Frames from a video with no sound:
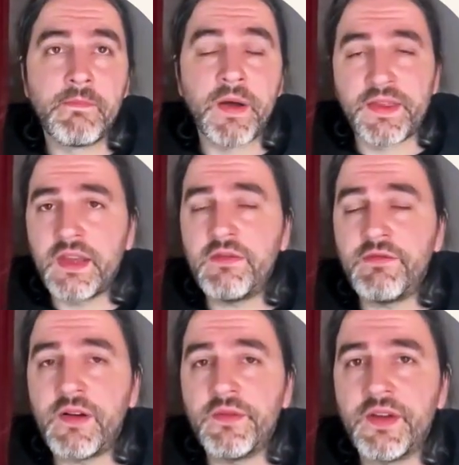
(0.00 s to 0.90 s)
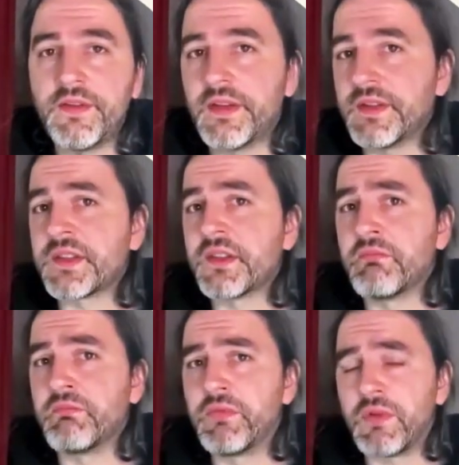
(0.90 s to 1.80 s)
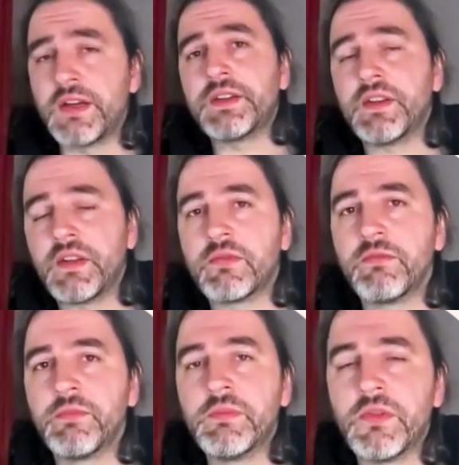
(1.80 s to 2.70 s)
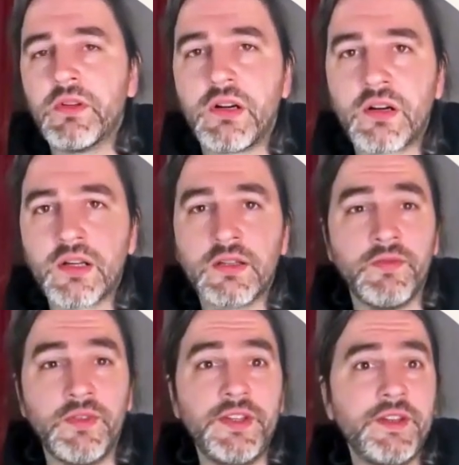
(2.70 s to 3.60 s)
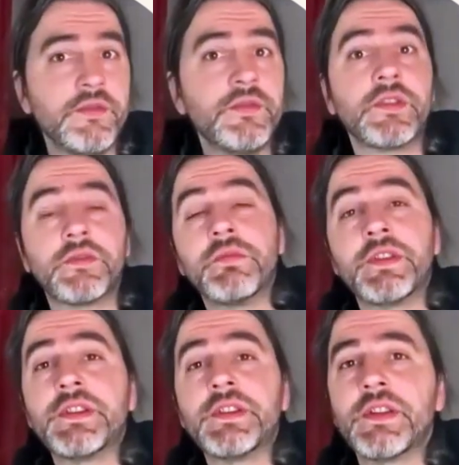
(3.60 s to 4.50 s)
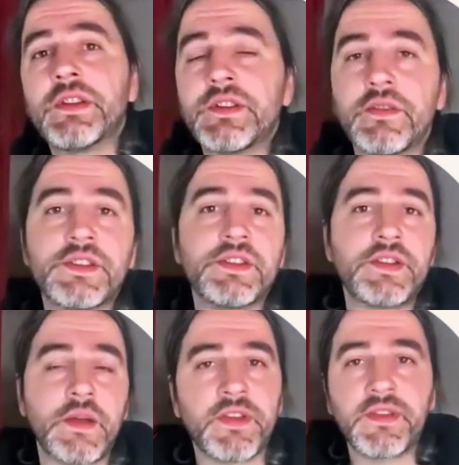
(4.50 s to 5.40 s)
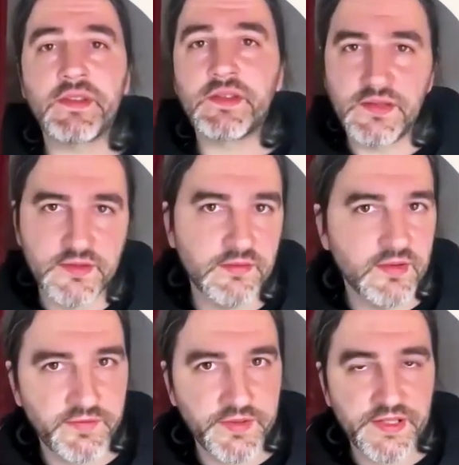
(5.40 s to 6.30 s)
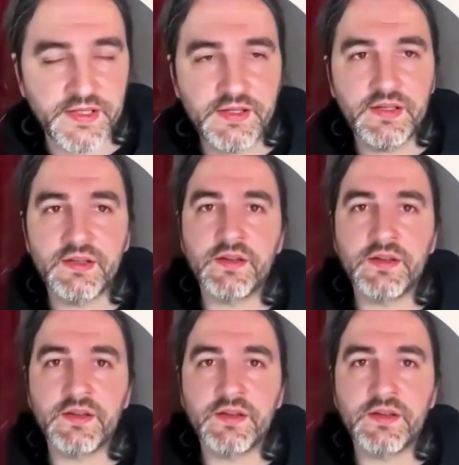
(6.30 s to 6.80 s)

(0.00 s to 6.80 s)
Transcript: But then I found out that a surprising number of people are kind of new to quizzes. It's not something that they do every day,